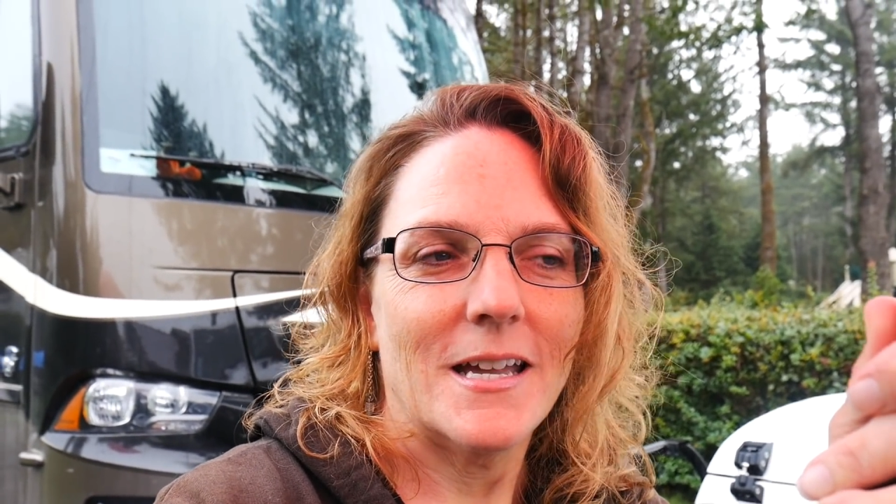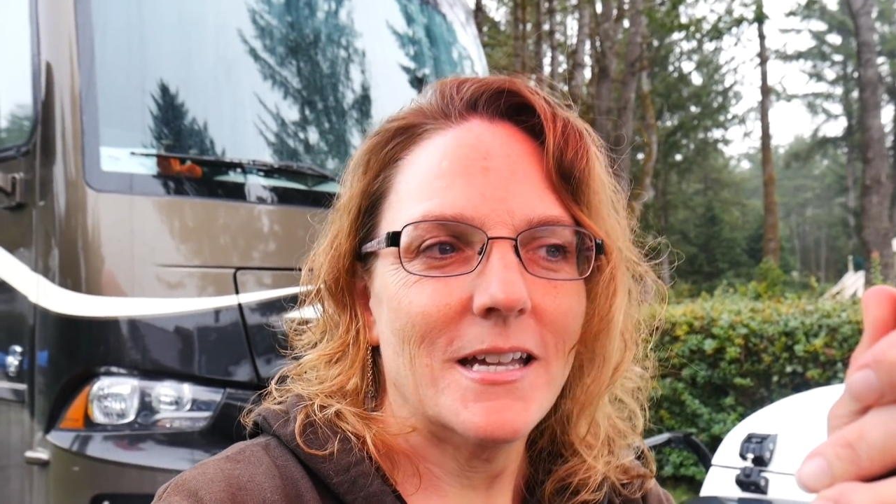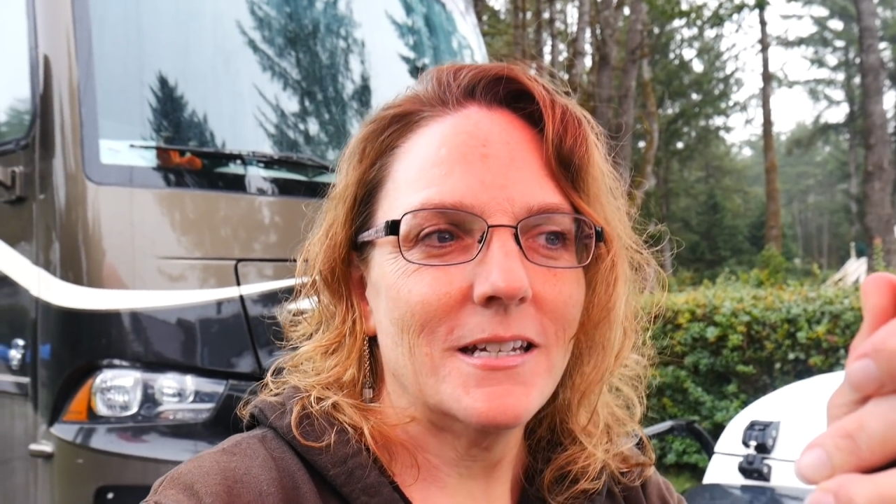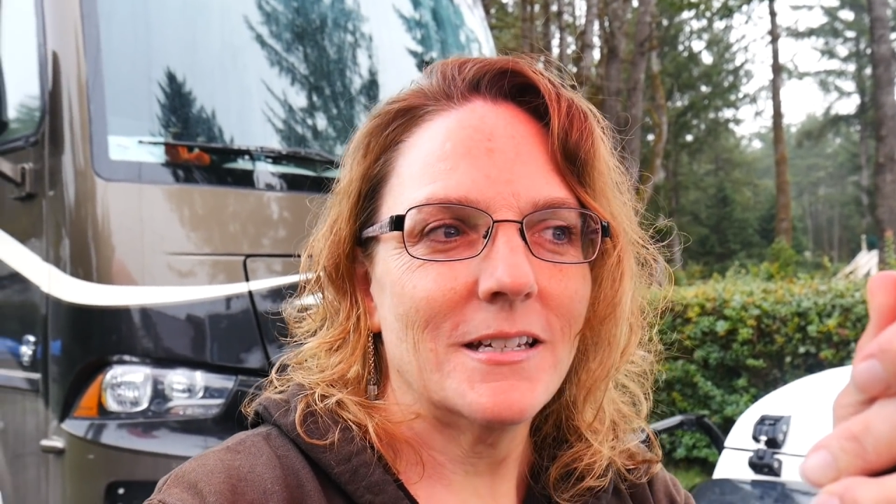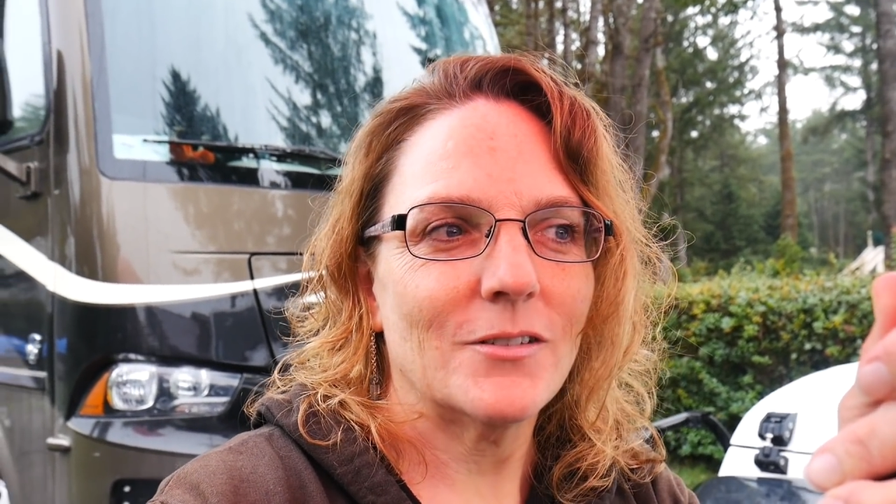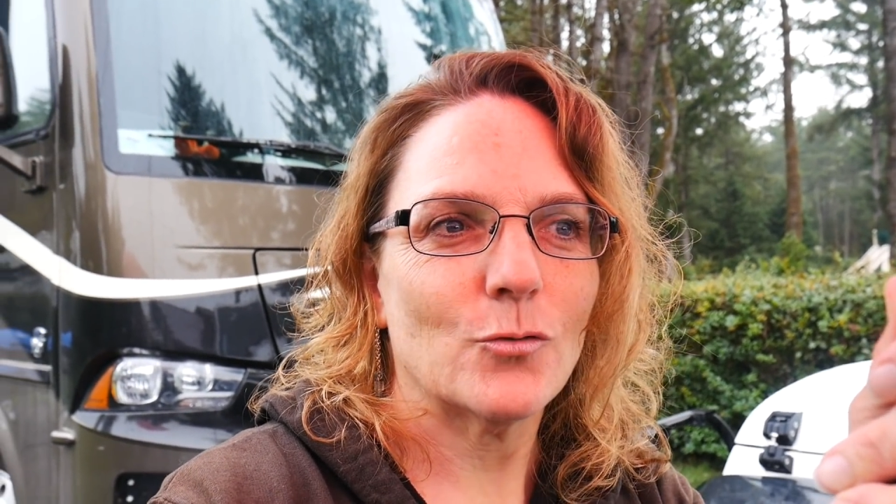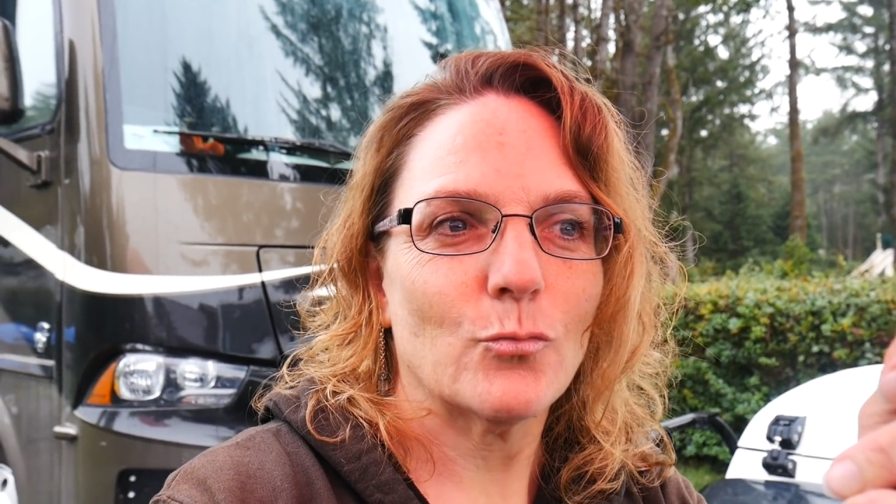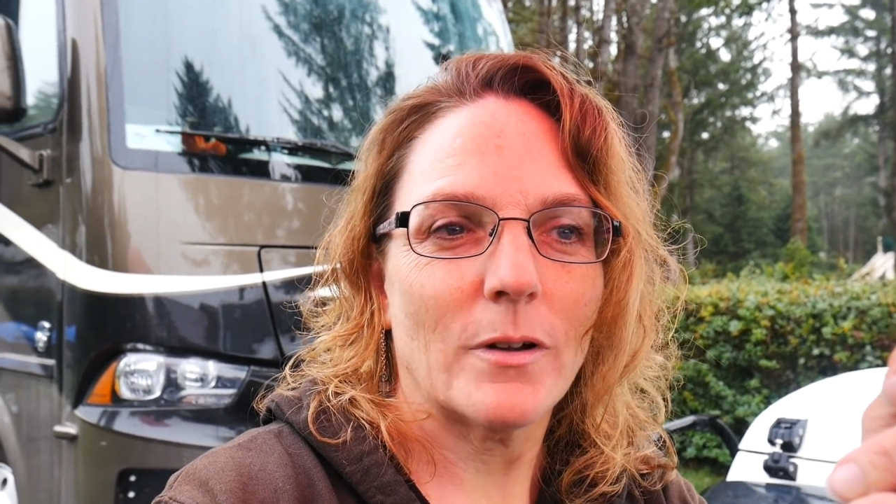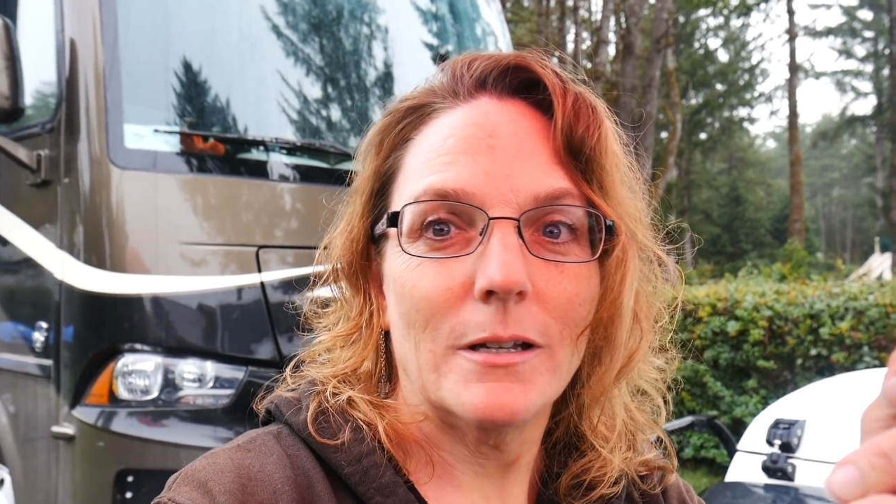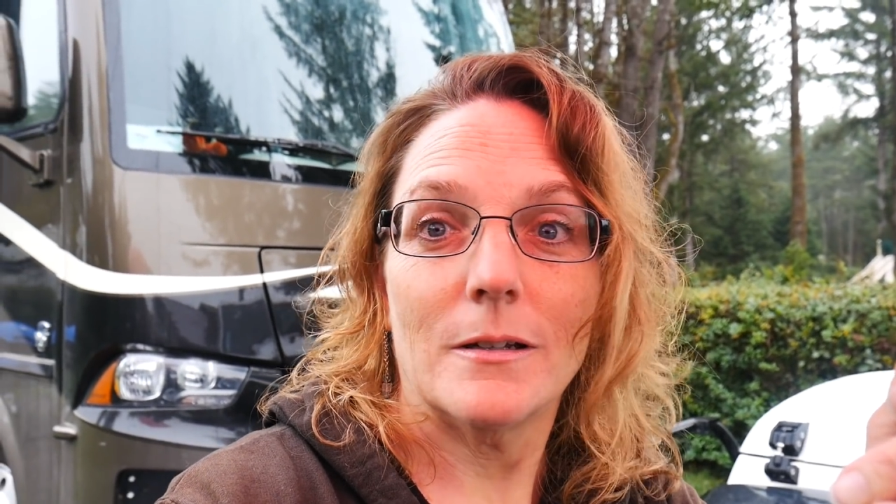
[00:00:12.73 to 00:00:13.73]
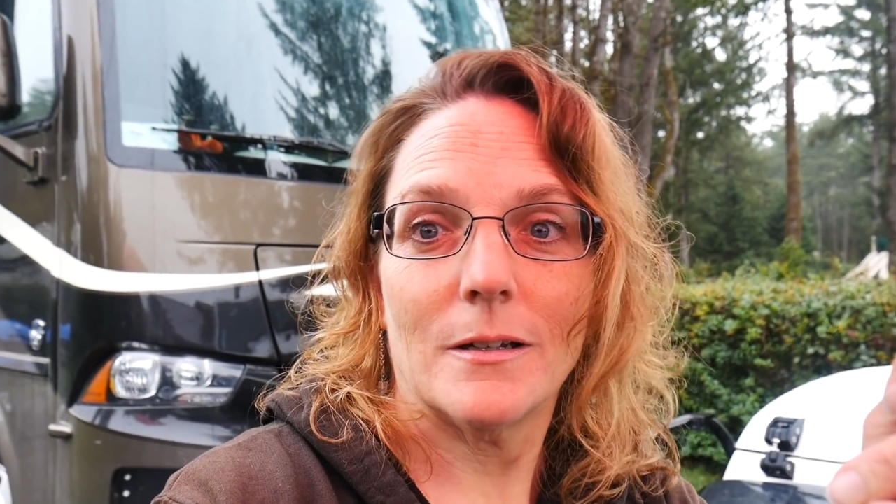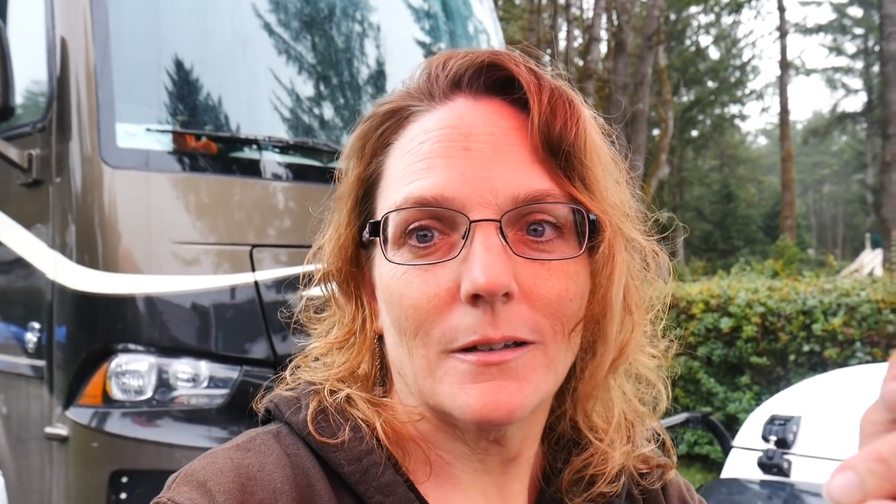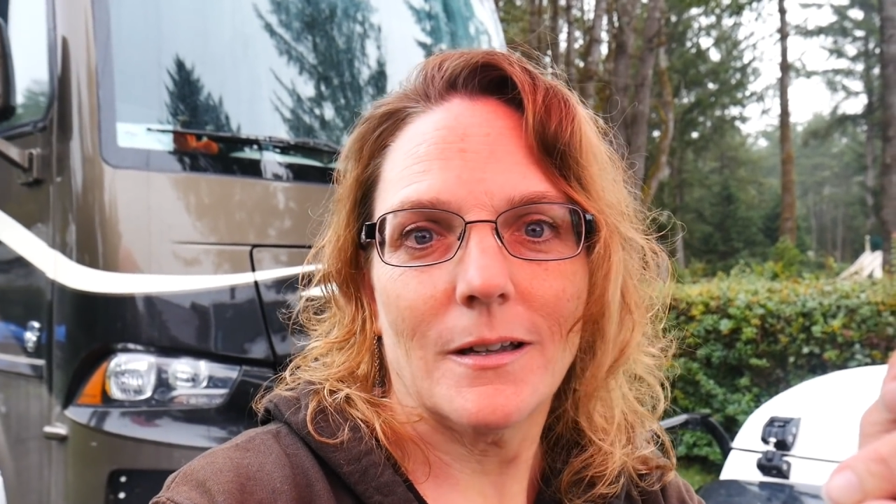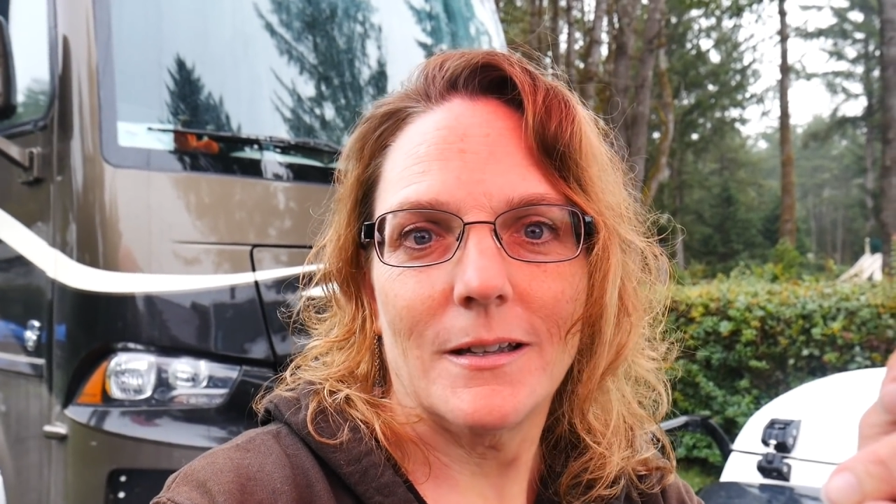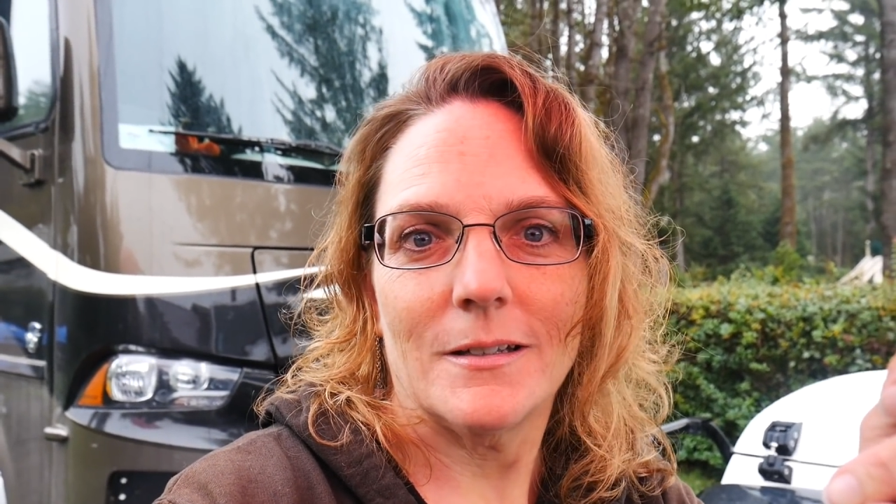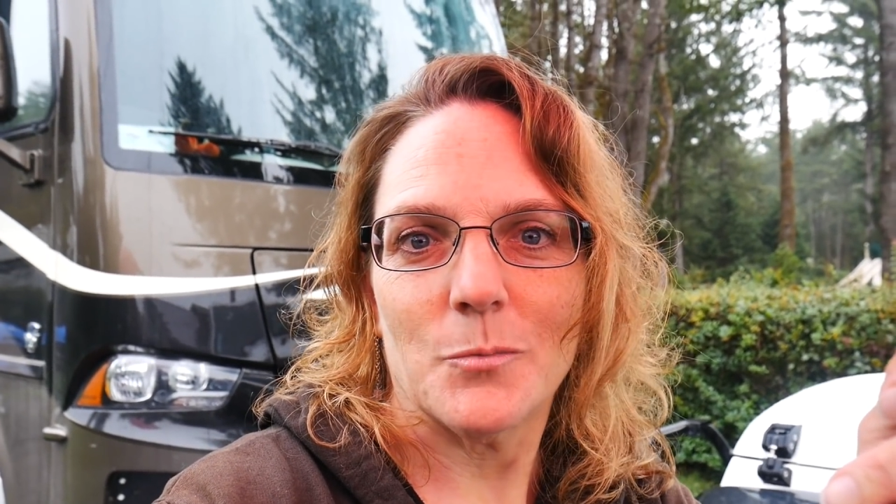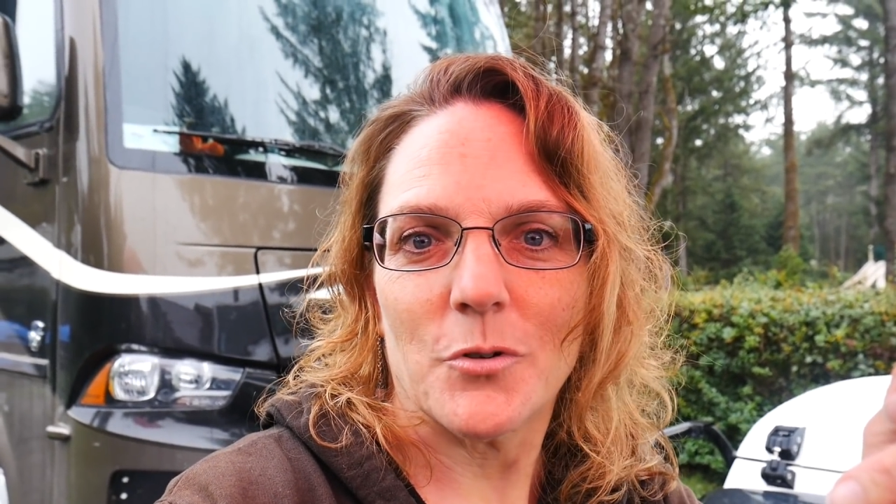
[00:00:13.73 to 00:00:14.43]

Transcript: It is raining in